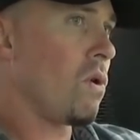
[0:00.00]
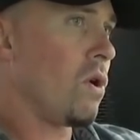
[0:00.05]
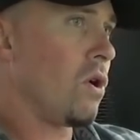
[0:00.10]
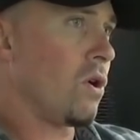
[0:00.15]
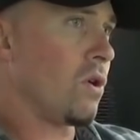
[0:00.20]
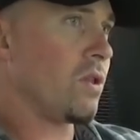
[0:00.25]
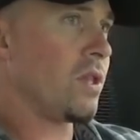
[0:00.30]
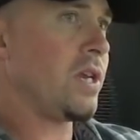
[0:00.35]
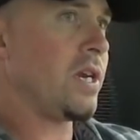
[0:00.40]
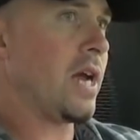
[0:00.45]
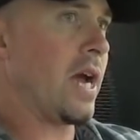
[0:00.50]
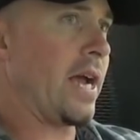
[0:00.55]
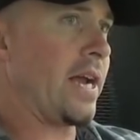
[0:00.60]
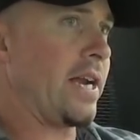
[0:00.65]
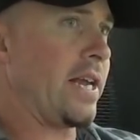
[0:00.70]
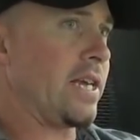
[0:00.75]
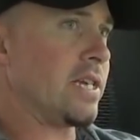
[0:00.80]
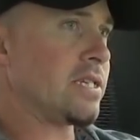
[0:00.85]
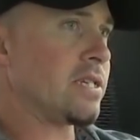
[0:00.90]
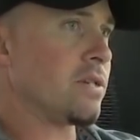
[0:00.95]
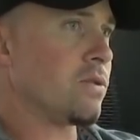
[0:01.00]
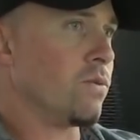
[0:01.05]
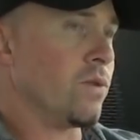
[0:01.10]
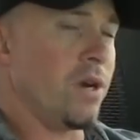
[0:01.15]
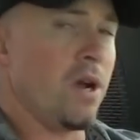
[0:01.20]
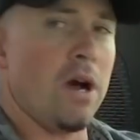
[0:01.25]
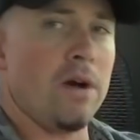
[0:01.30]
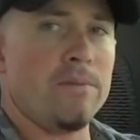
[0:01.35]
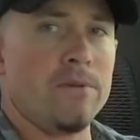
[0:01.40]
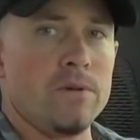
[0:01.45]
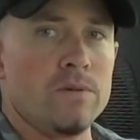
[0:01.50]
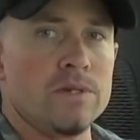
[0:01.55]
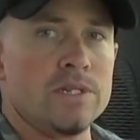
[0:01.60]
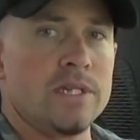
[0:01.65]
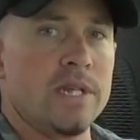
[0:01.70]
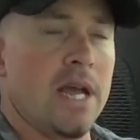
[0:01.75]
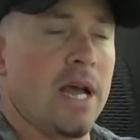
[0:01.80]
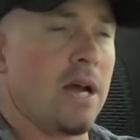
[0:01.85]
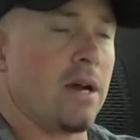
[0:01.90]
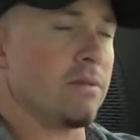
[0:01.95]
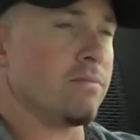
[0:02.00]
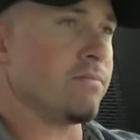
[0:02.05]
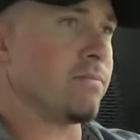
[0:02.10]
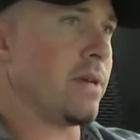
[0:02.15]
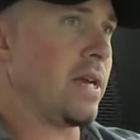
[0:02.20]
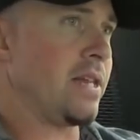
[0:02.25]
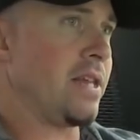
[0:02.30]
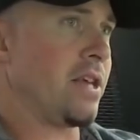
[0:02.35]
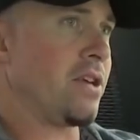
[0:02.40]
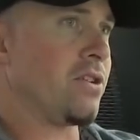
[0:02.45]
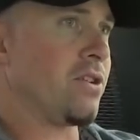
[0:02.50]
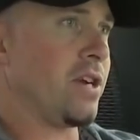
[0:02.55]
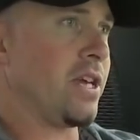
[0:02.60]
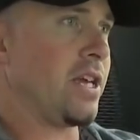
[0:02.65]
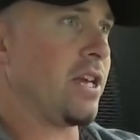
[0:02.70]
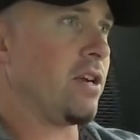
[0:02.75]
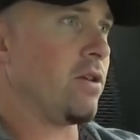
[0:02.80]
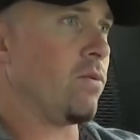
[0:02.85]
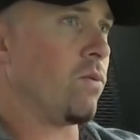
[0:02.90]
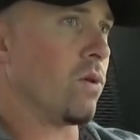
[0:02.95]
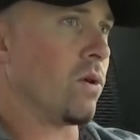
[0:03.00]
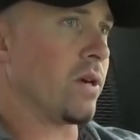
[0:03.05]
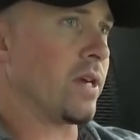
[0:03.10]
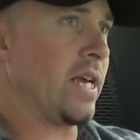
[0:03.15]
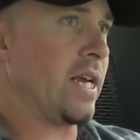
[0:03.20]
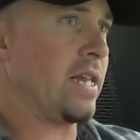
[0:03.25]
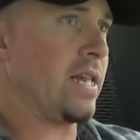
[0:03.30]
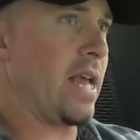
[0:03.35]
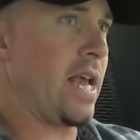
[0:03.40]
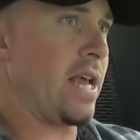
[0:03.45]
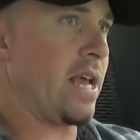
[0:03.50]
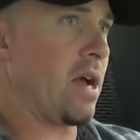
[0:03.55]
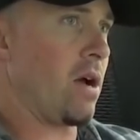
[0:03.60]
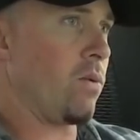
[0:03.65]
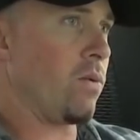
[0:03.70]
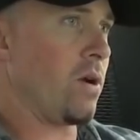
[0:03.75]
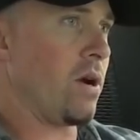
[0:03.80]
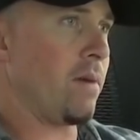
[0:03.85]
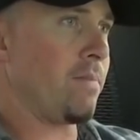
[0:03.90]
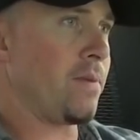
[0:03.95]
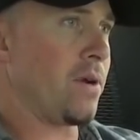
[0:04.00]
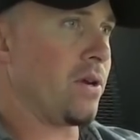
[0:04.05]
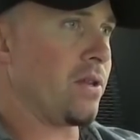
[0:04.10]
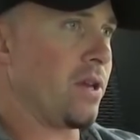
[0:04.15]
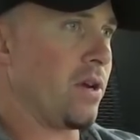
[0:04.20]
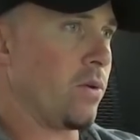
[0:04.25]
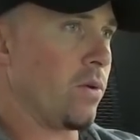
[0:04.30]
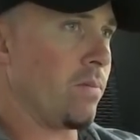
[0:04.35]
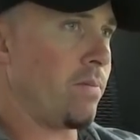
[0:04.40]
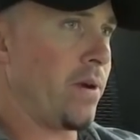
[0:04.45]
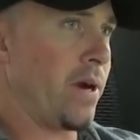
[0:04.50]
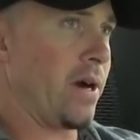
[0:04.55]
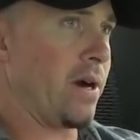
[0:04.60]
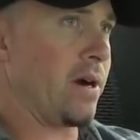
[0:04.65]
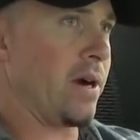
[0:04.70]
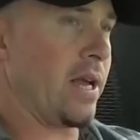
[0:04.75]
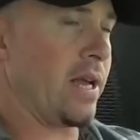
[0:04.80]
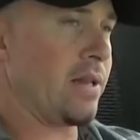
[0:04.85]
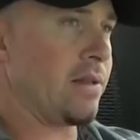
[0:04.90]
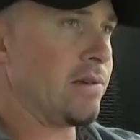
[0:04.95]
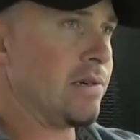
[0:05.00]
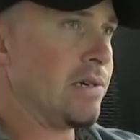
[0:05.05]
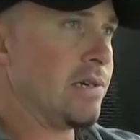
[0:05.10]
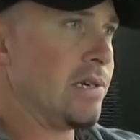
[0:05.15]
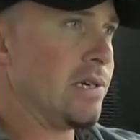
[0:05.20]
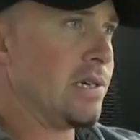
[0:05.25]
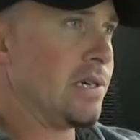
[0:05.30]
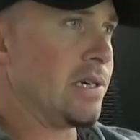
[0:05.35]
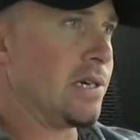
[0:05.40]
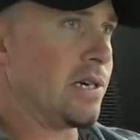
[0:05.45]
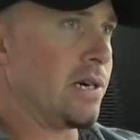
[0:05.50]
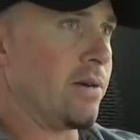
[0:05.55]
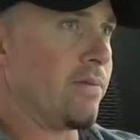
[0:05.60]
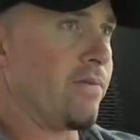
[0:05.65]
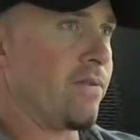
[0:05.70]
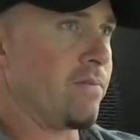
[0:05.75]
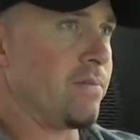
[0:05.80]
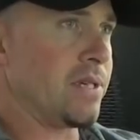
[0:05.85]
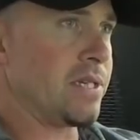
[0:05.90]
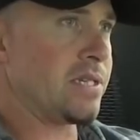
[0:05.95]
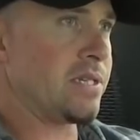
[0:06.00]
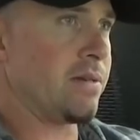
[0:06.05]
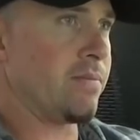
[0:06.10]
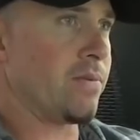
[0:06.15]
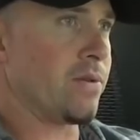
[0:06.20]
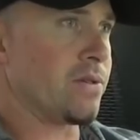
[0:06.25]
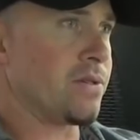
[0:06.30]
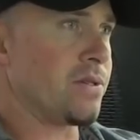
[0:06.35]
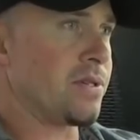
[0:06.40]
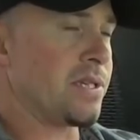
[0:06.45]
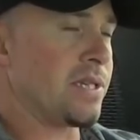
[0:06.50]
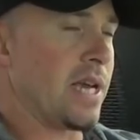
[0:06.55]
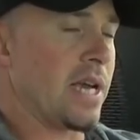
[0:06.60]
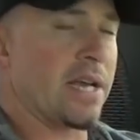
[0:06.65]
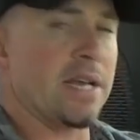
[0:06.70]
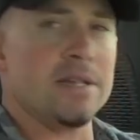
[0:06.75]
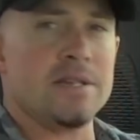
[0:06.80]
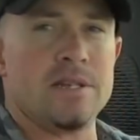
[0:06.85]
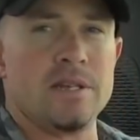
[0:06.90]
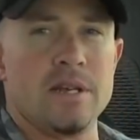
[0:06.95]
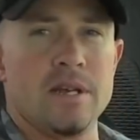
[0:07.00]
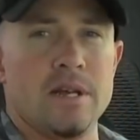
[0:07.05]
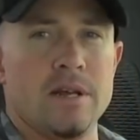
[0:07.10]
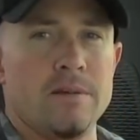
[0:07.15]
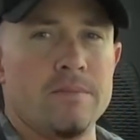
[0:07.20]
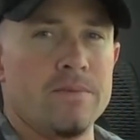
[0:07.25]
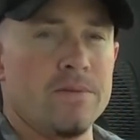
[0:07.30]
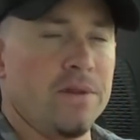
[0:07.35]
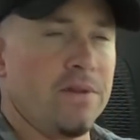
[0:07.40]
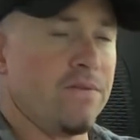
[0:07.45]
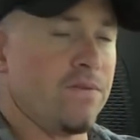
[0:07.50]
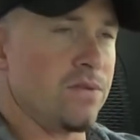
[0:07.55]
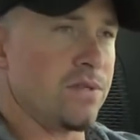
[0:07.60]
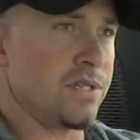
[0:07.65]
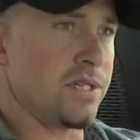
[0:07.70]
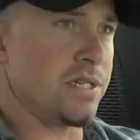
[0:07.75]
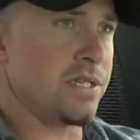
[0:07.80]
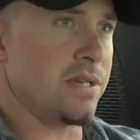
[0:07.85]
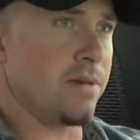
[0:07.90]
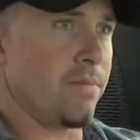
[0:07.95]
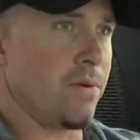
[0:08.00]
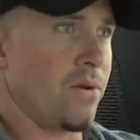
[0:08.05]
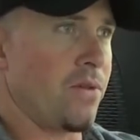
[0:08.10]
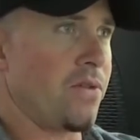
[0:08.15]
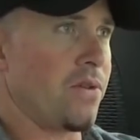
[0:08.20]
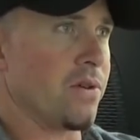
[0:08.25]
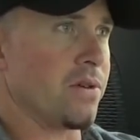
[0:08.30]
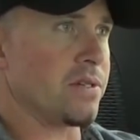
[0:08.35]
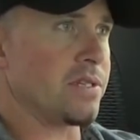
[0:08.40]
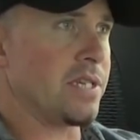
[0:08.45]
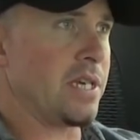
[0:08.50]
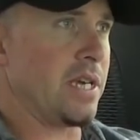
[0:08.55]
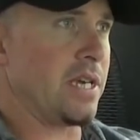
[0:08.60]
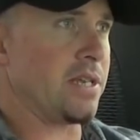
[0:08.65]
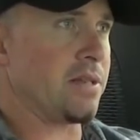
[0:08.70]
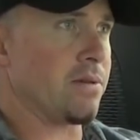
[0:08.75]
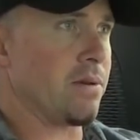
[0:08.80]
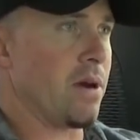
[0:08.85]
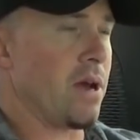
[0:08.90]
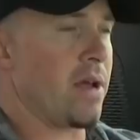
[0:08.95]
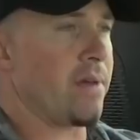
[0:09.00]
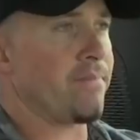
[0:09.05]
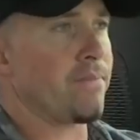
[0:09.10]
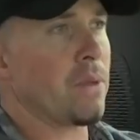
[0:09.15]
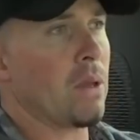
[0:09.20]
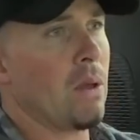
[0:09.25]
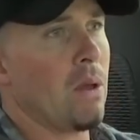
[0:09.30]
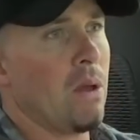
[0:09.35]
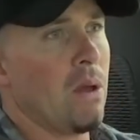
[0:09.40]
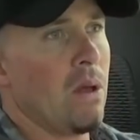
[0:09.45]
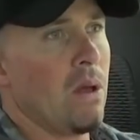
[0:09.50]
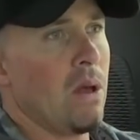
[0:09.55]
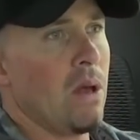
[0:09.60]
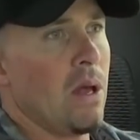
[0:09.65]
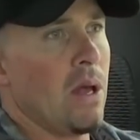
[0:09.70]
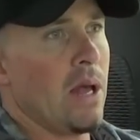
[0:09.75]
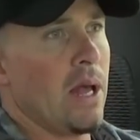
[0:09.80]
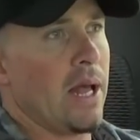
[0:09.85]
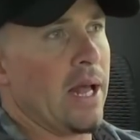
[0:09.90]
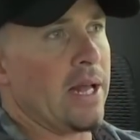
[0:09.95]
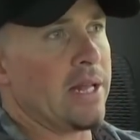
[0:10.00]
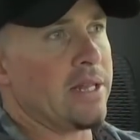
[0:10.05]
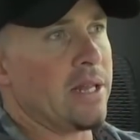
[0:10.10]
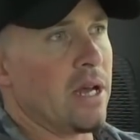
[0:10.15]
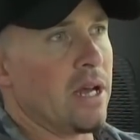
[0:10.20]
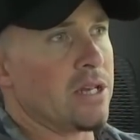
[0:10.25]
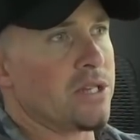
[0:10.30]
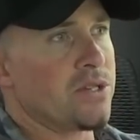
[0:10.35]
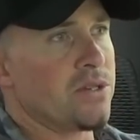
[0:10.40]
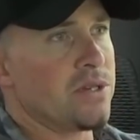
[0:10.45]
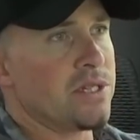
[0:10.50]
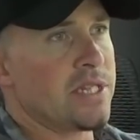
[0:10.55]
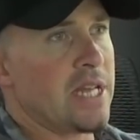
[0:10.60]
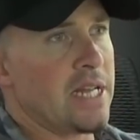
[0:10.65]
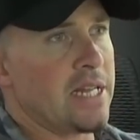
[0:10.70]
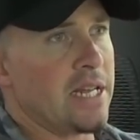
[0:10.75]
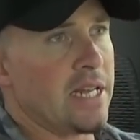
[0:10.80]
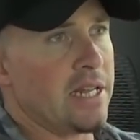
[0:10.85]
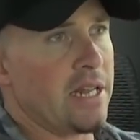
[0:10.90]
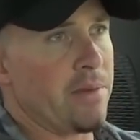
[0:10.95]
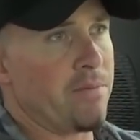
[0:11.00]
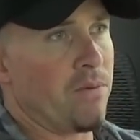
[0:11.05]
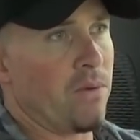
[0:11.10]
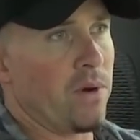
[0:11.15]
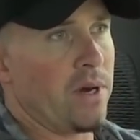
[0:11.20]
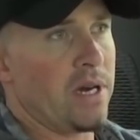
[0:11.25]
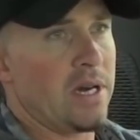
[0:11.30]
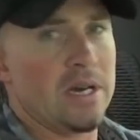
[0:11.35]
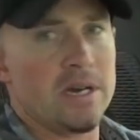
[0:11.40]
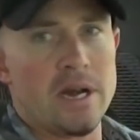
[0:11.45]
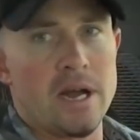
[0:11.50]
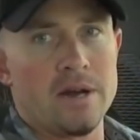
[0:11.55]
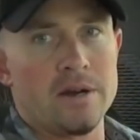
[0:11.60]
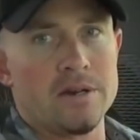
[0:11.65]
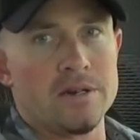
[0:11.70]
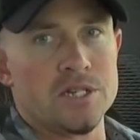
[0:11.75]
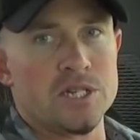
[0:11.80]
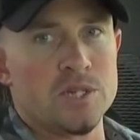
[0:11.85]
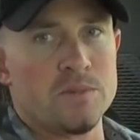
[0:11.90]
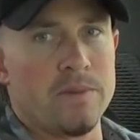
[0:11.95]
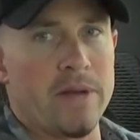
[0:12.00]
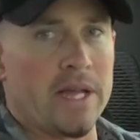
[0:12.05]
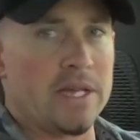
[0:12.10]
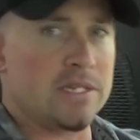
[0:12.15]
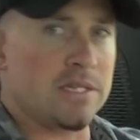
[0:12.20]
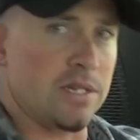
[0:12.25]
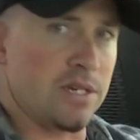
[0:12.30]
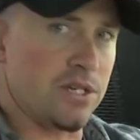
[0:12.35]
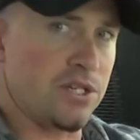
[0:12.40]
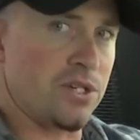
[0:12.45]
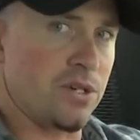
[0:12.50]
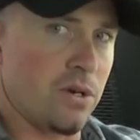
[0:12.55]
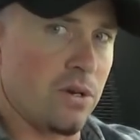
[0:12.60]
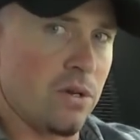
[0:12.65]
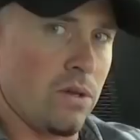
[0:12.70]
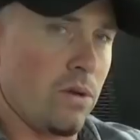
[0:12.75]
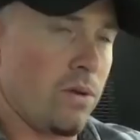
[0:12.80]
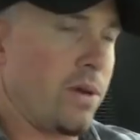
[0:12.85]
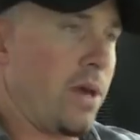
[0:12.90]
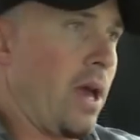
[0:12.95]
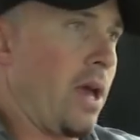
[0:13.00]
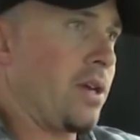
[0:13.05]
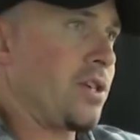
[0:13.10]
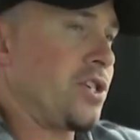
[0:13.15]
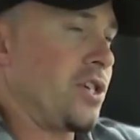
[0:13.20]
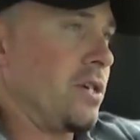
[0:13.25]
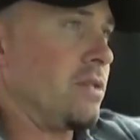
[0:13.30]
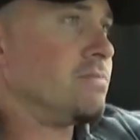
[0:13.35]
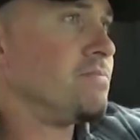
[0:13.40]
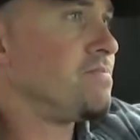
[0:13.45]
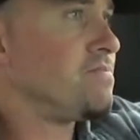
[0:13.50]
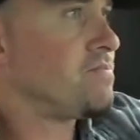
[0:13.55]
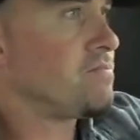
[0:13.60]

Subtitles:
early 90s, when Hubble was down and they couldn't get it working, they went up there and they repaired it. From December 2nd to, I believe it was December 13th, right? And as soon as they did, they pointed it out into space in a certain location.